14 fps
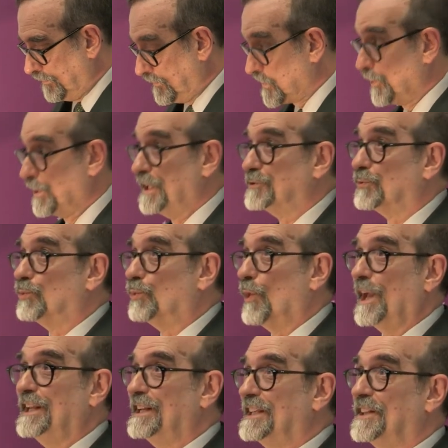So he's
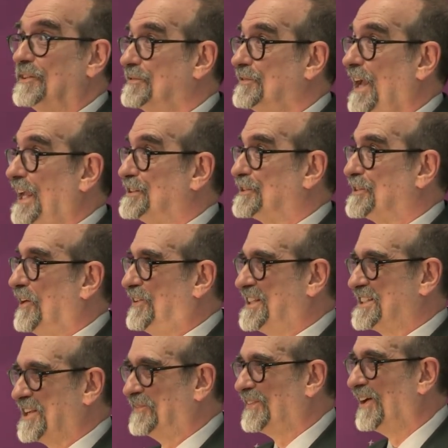right in the face of
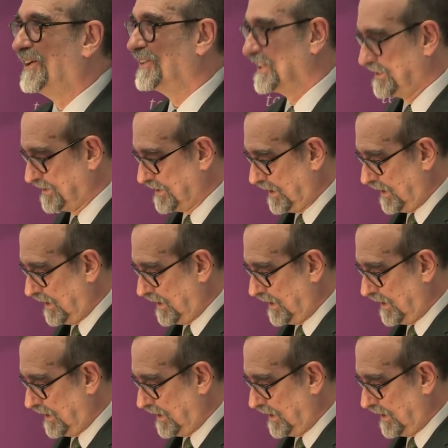his opponents.